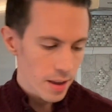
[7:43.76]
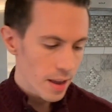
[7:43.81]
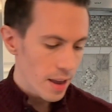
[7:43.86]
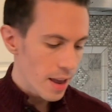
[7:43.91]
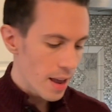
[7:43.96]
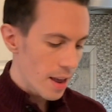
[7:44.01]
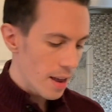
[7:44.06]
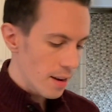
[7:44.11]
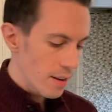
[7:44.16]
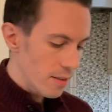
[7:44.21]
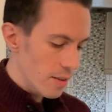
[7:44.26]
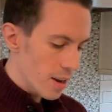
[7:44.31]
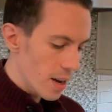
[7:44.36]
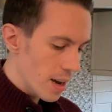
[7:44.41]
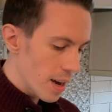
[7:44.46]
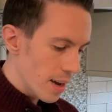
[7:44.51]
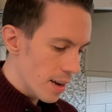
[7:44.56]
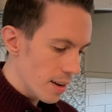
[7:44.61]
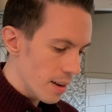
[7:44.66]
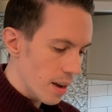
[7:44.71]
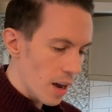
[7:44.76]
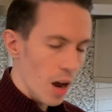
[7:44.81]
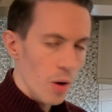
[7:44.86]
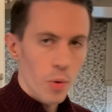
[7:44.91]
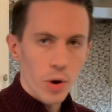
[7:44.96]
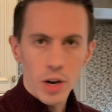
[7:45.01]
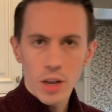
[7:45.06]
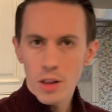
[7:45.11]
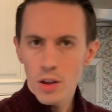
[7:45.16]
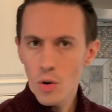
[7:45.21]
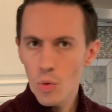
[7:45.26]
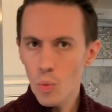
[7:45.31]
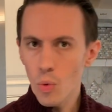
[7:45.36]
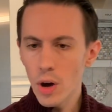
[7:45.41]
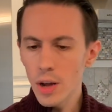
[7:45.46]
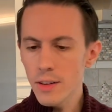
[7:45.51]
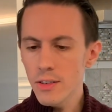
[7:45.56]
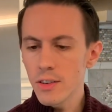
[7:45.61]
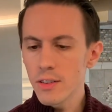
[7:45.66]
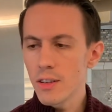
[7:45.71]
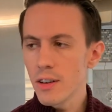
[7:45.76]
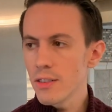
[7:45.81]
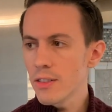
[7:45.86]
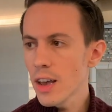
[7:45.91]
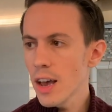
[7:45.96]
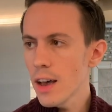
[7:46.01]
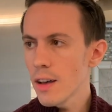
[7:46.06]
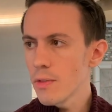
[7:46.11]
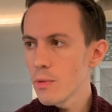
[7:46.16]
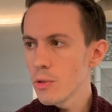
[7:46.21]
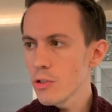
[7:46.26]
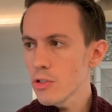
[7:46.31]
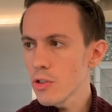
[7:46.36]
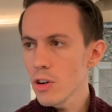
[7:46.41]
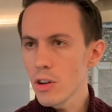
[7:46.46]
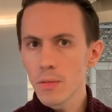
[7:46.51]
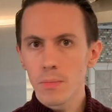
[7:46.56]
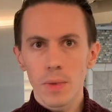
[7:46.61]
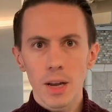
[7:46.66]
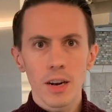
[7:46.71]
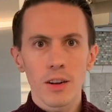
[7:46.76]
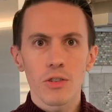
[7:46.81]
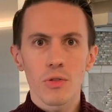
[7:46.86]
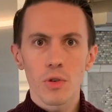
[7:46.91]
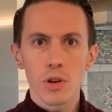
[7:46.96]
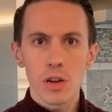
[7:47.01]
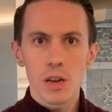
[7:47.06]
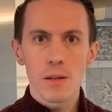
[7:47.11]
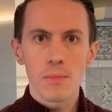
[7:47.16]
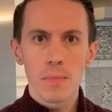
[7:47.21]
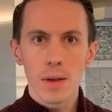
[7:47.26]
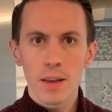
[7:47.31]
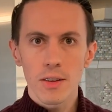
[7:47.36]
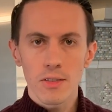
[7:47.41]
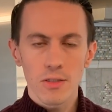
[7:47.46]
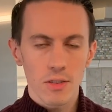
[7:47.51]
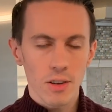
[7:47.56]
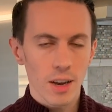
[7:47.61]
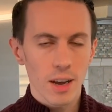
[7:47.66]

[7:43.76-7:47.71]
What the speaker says: And I went in there once. It does have what's called Mediterranean mist.